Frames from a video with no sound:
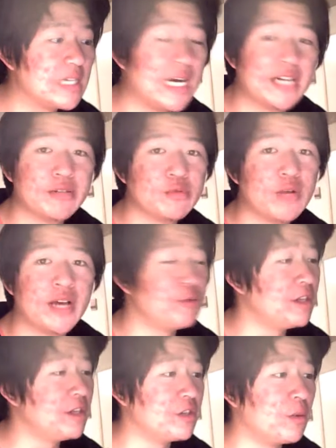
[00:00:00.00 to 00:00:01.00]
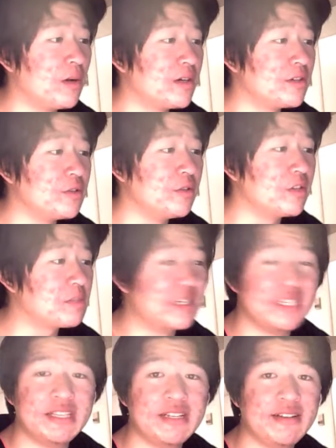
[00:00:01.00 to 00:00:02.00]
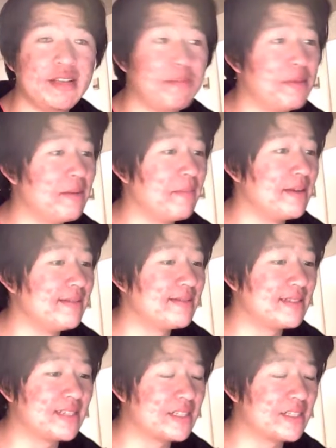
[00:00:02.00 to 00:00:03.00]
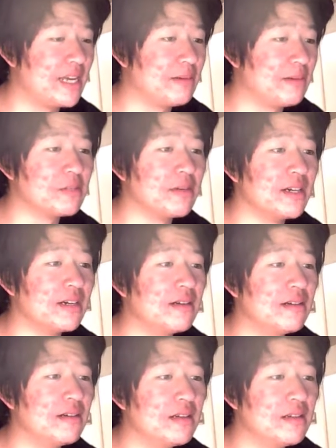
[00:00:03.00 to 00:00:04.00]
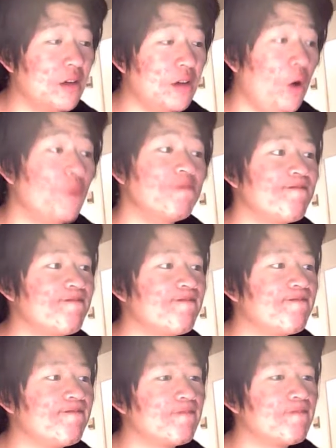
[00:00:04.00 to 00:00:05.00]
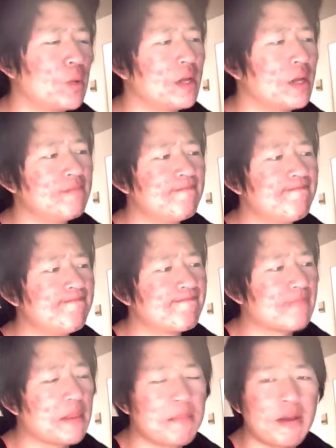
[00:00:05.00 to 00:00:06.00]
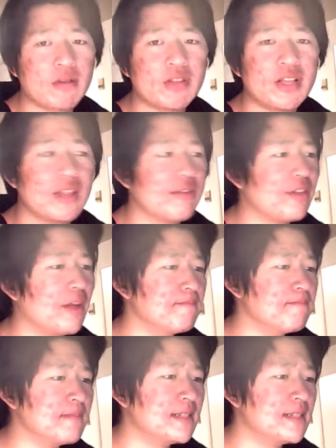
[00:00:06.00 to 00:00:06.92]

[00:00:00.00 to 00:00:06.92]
I don't I really don't want to do this, but he, he bit me. Six damage, man. Oh! Well, apparently I leveled up.